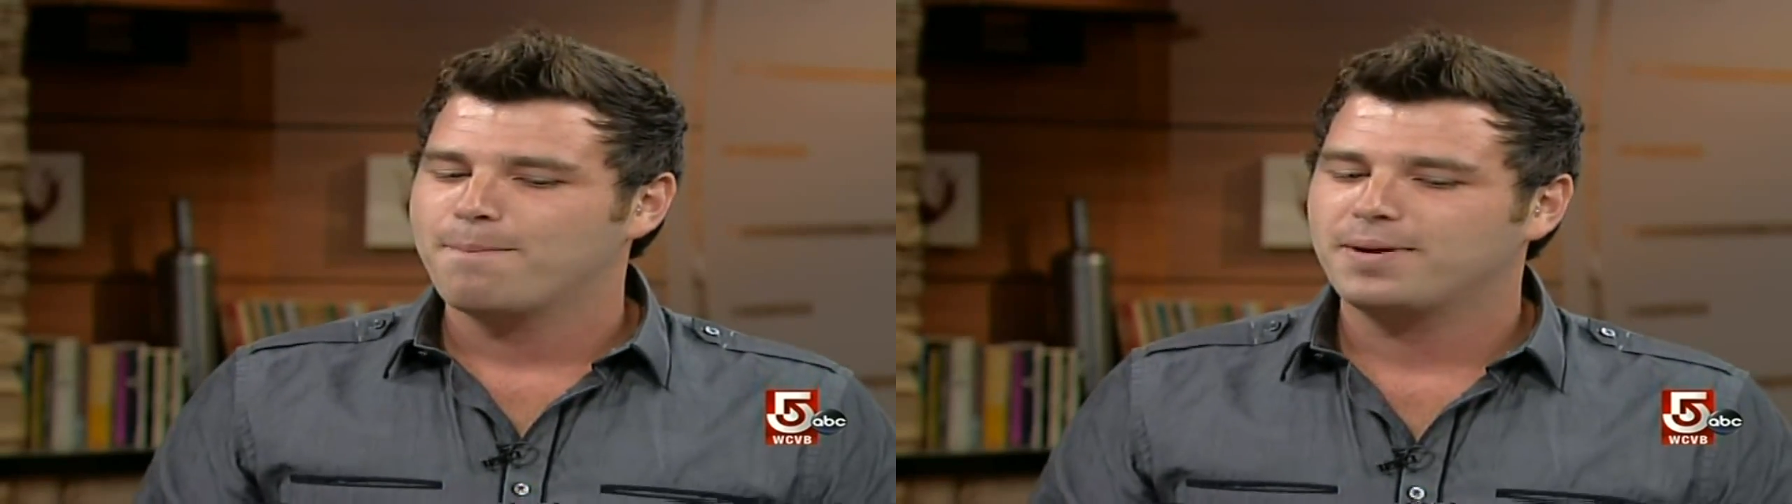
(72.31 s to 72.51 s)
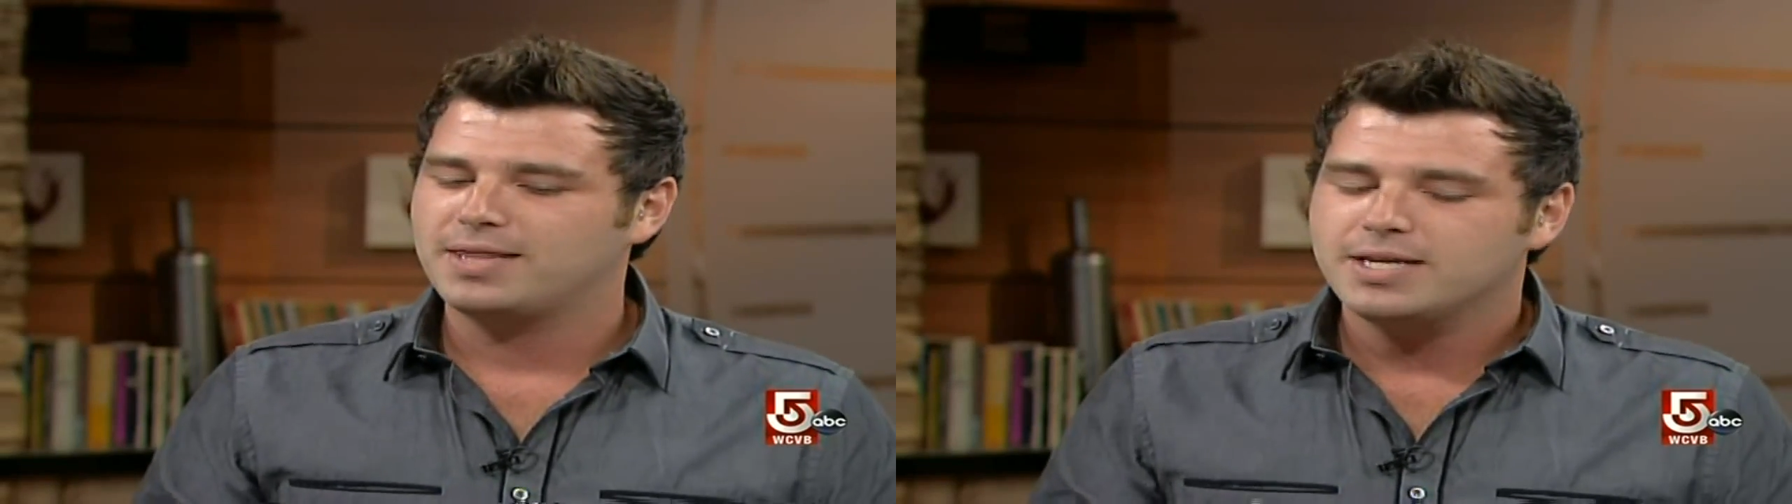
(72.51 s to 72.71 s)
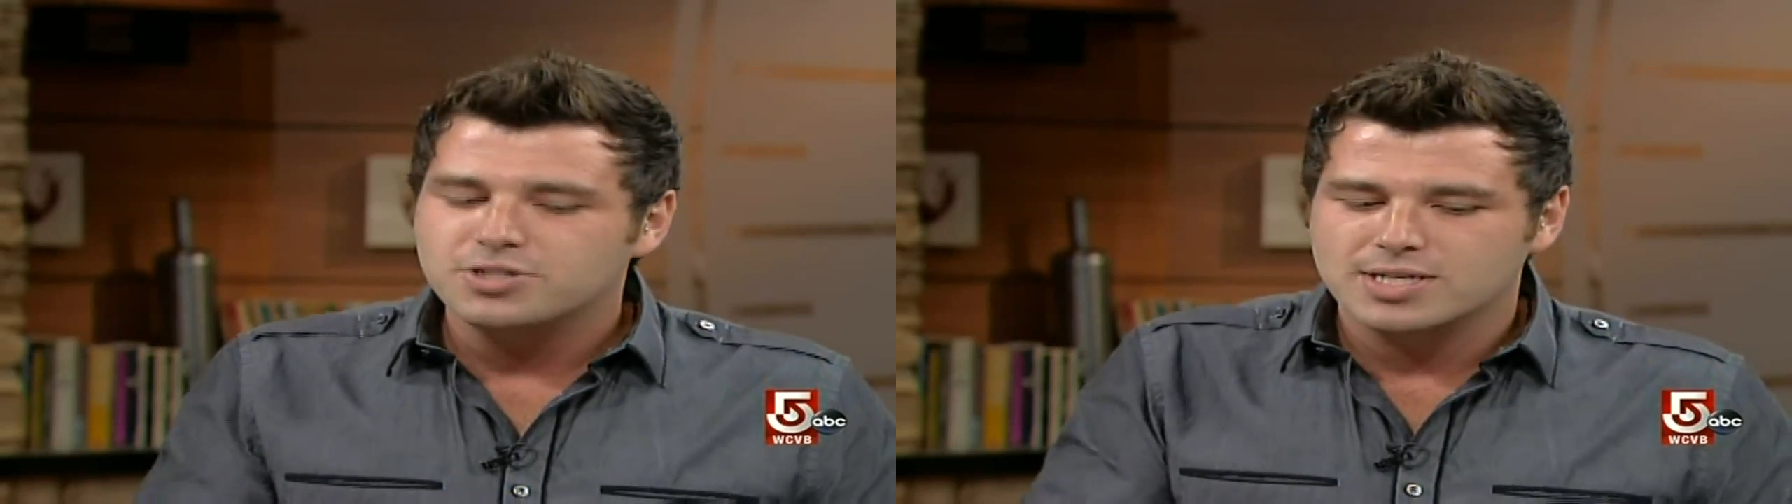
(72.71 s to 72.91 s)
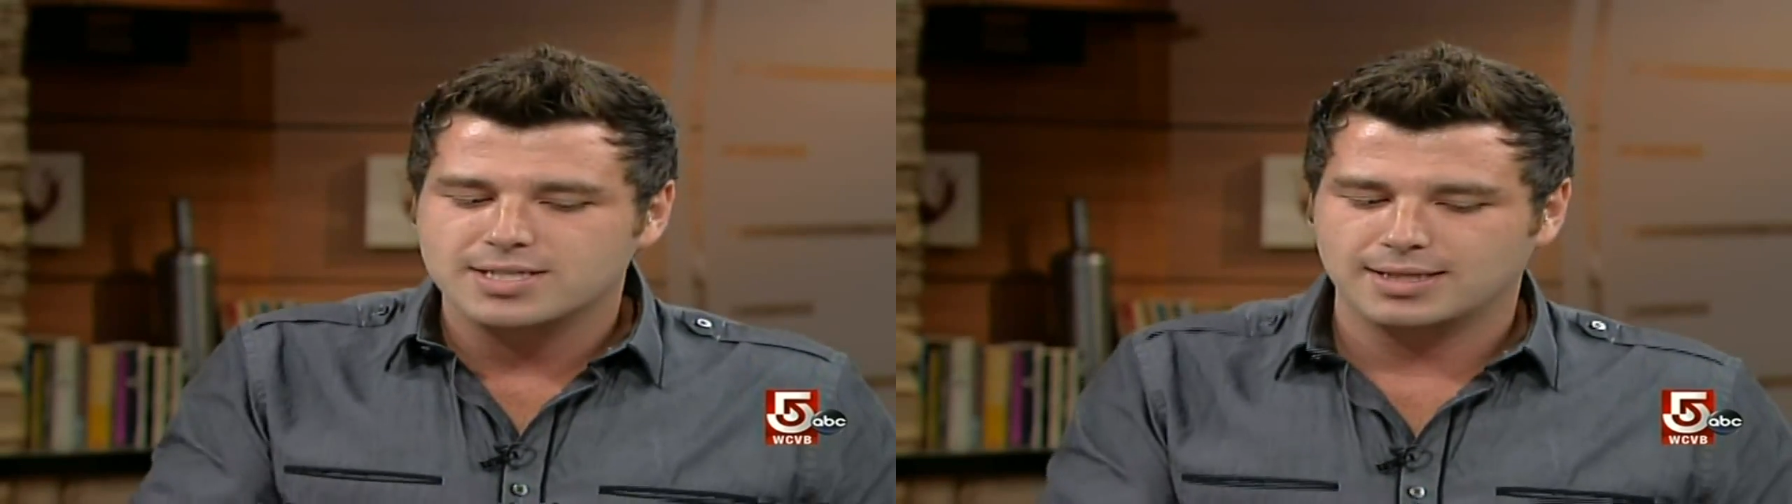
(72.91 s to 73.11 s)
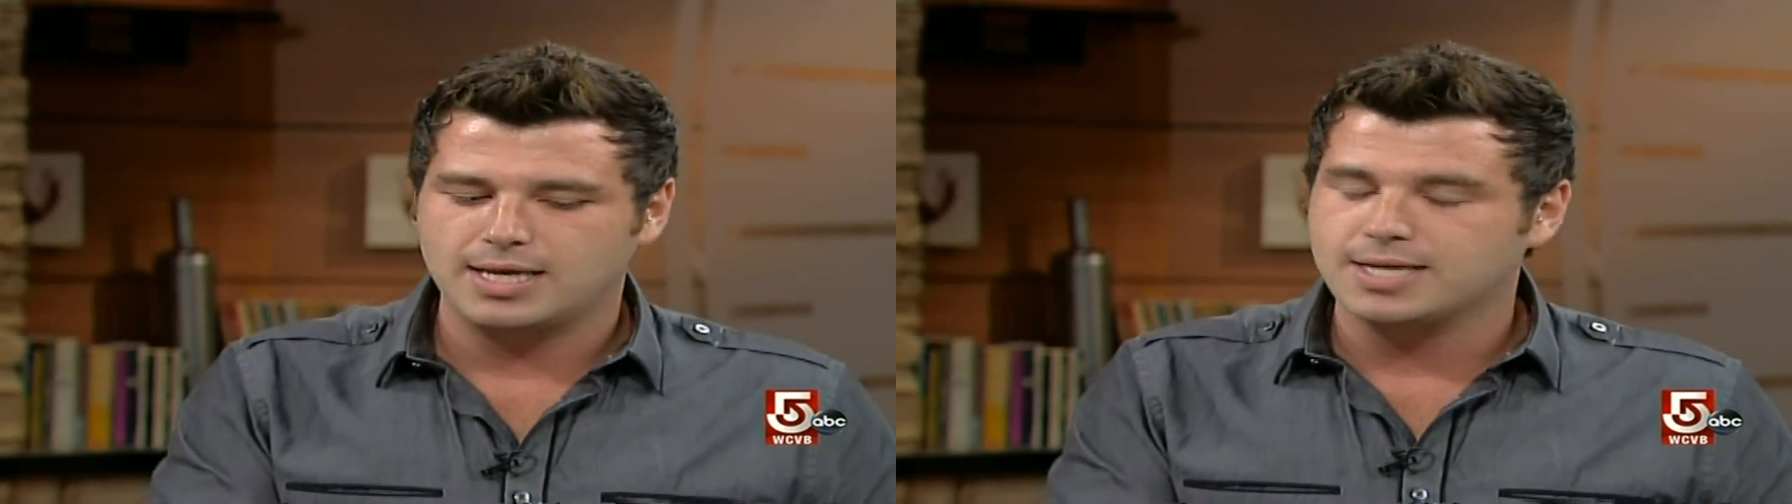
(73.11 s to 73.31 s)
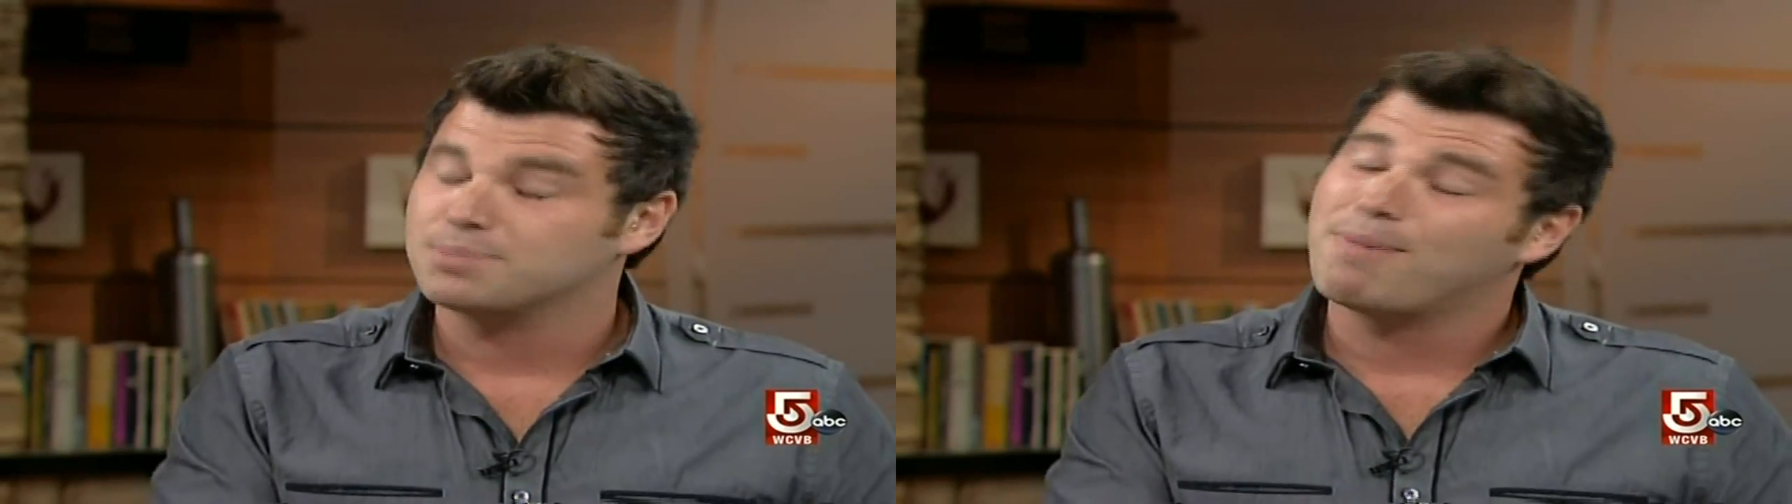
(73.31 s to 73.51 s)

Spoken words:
But the interesting thing is,